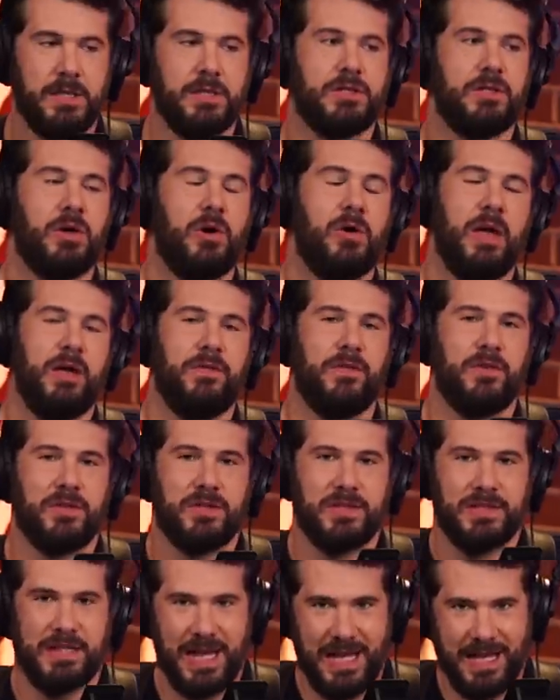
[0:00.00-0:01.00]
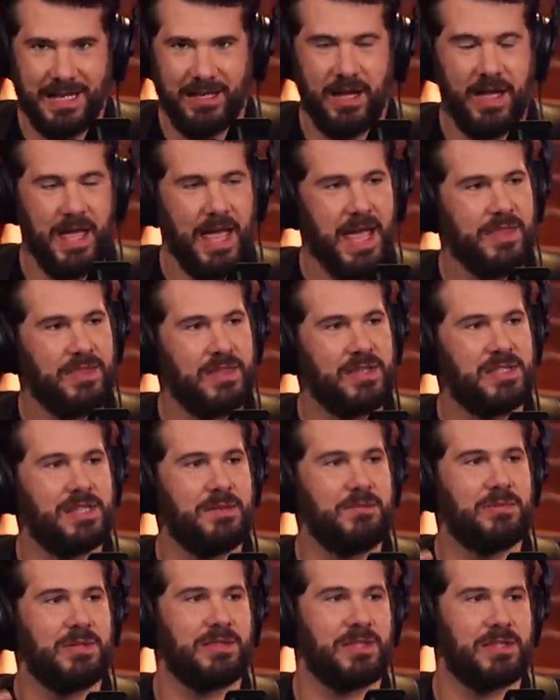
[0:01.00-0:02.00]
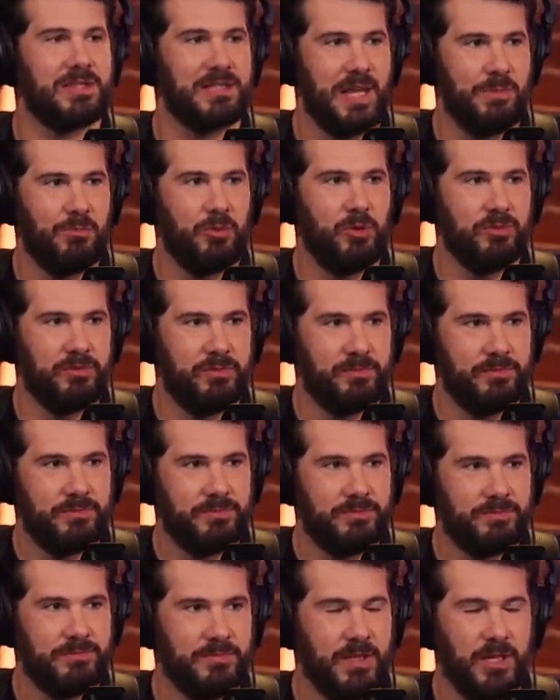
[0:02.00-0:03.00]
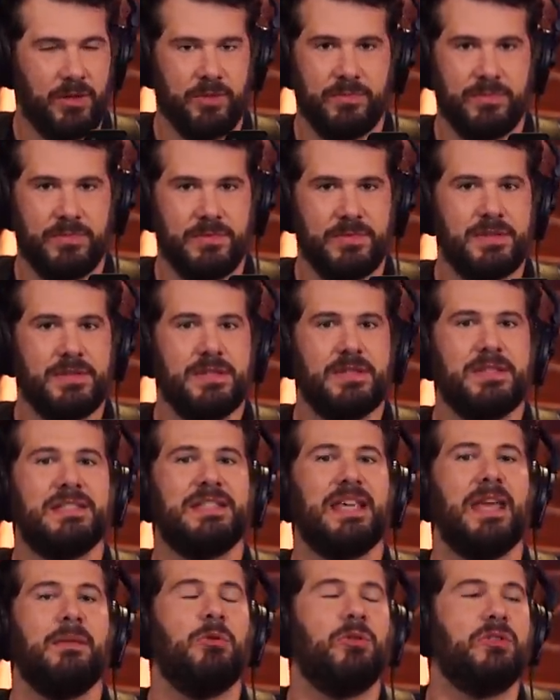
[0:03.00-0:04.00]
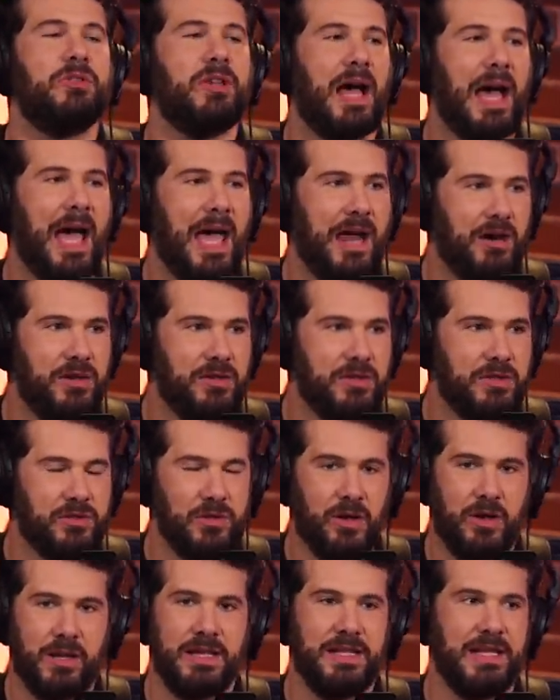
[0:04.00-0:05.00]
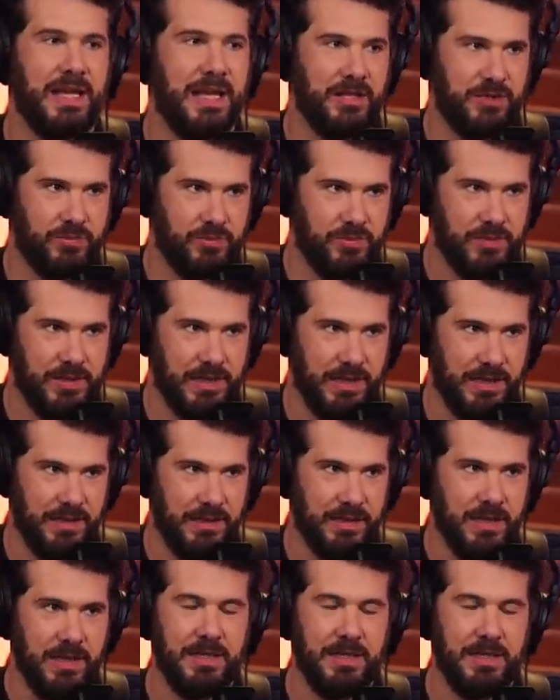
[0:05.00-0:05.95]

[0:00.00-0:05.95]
So if you're saying, hey, this seems like the same old, you know, same old tired song and dance routine